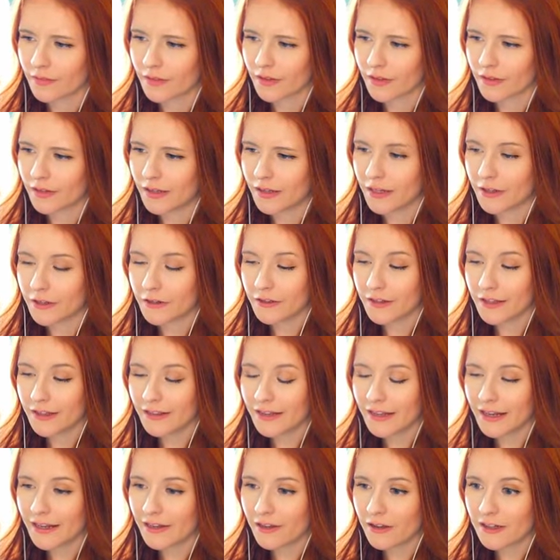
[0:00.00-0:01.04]
Another thing
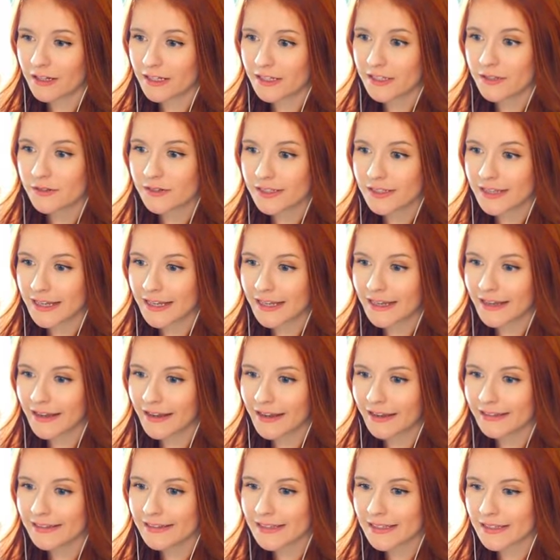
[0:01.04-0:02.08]
that I ought to do today,
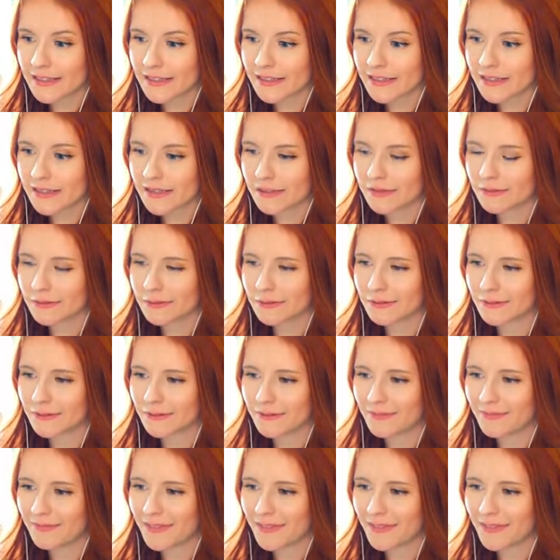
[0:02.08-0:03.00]
guys, is um,